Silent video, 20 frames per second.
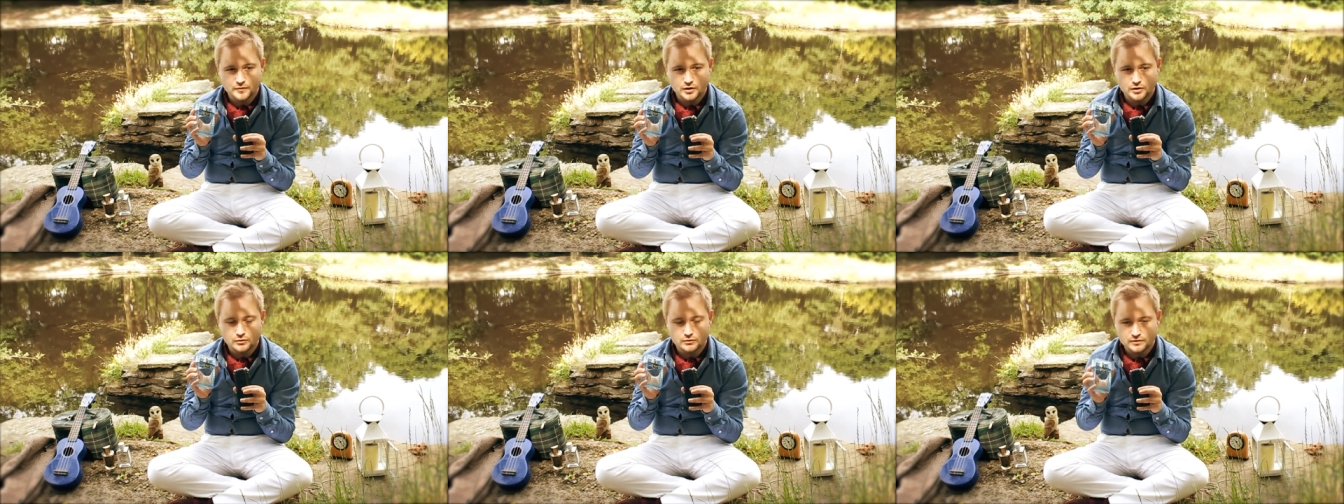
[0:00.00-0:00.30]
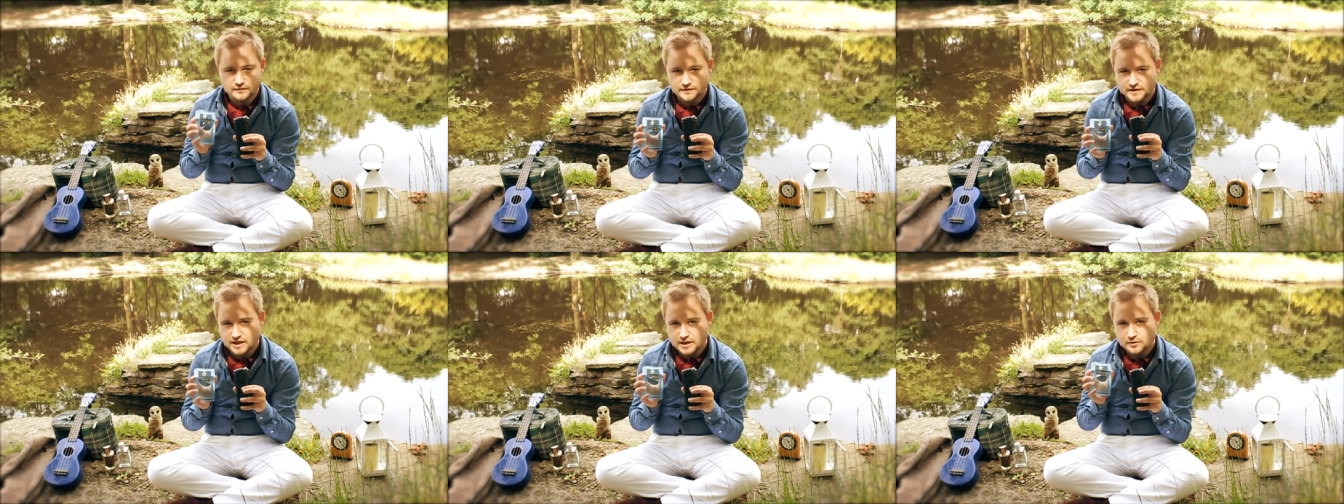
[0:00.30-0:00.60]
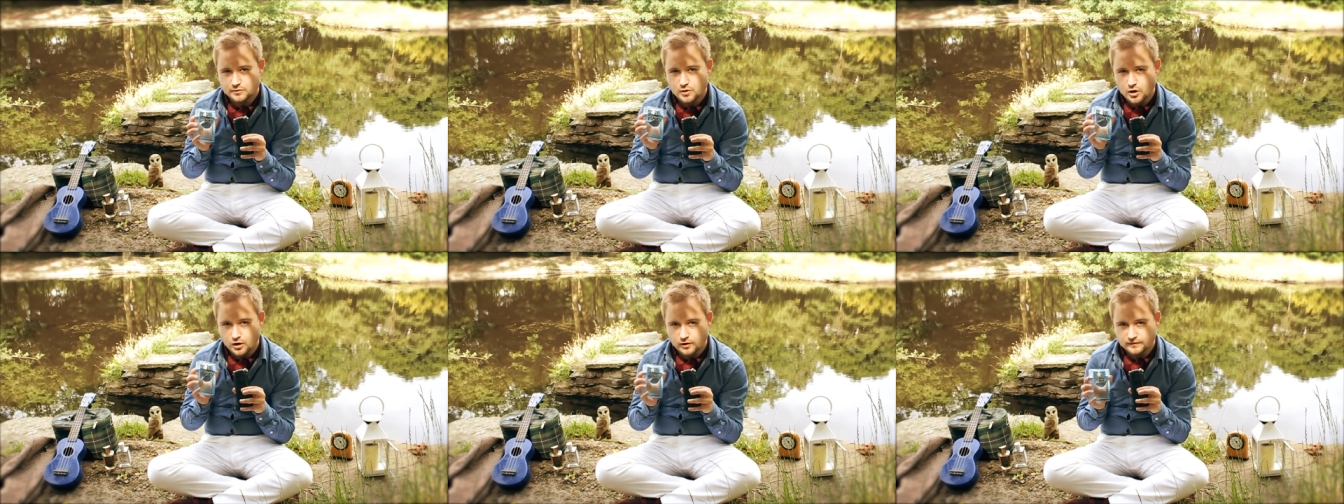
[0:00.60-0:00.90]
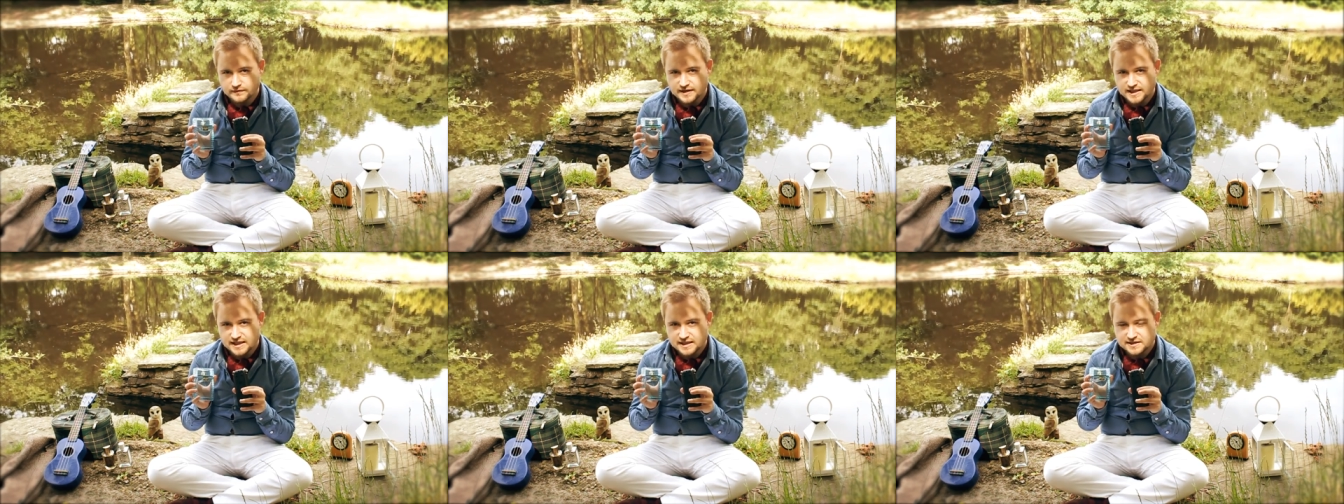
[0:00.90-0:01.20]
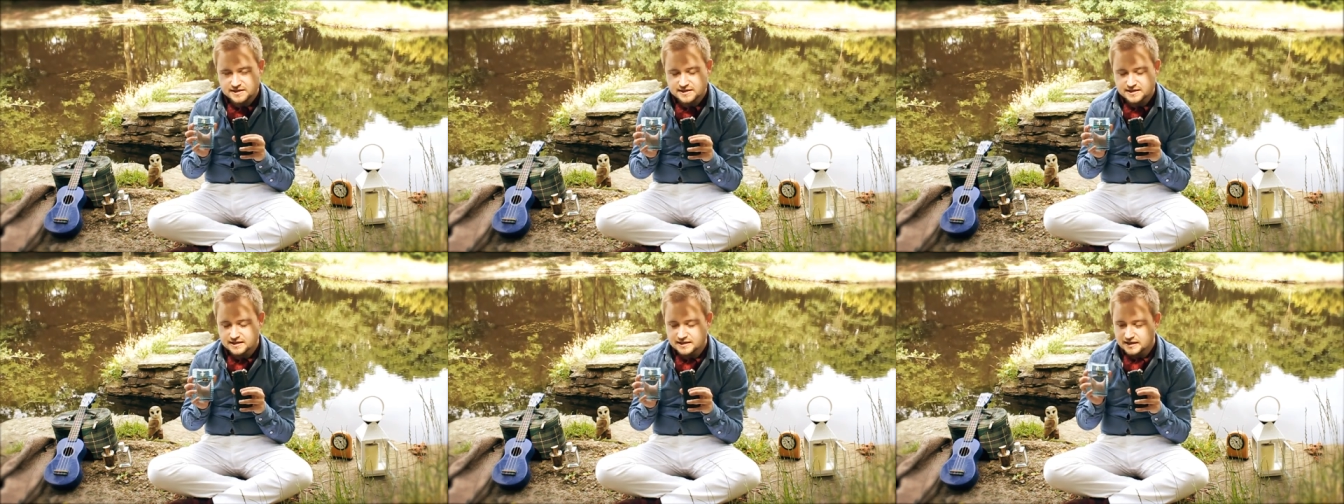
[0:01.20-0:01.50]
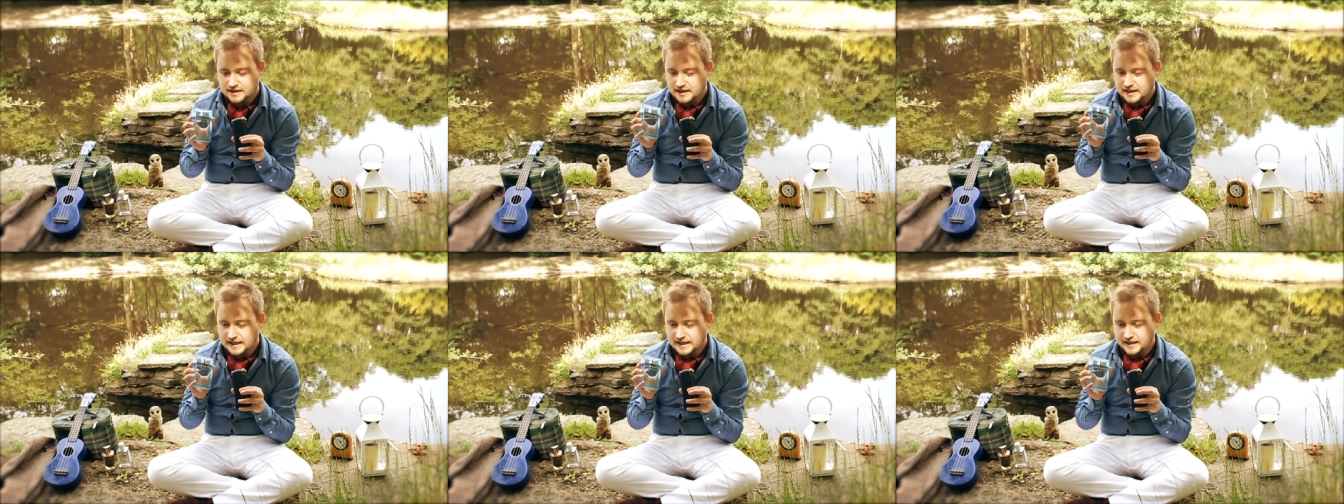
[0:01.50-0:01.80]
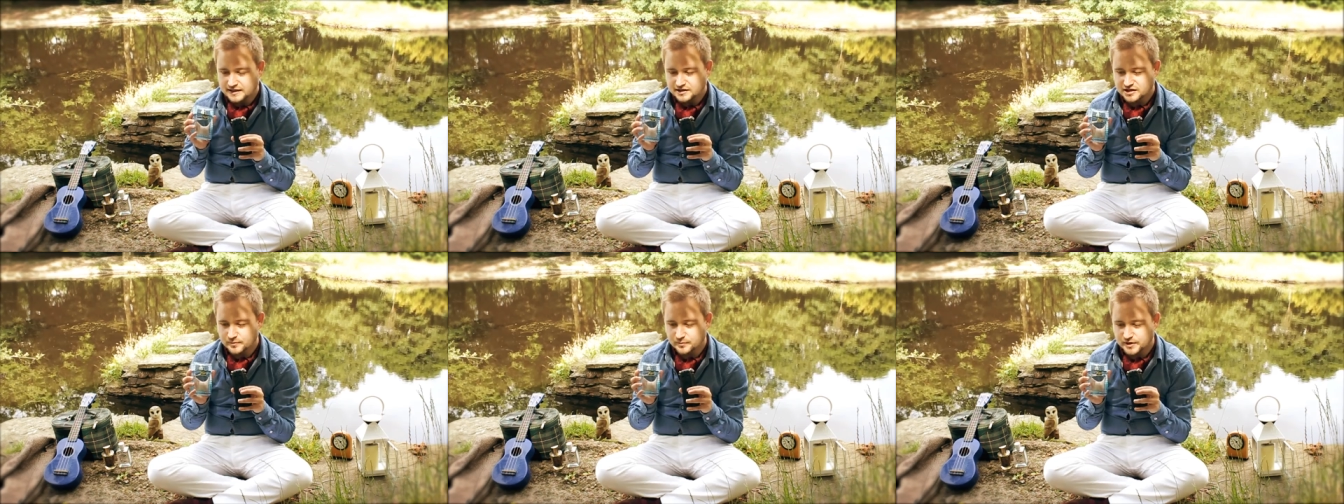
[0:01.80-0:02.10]
a review of this
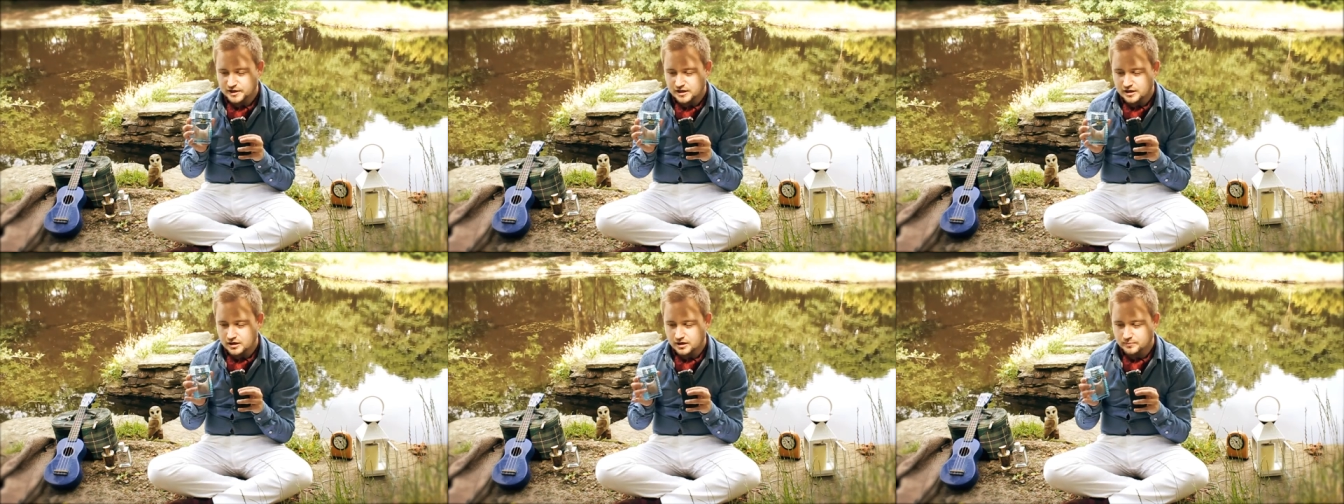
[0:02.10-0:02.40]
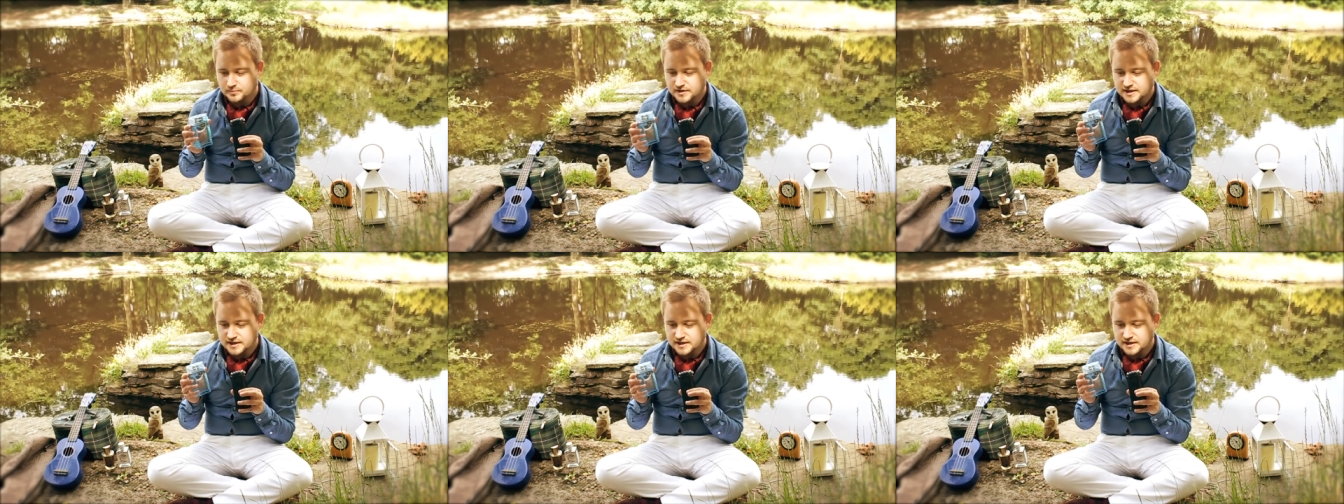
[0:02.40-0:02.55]
uh, coming up.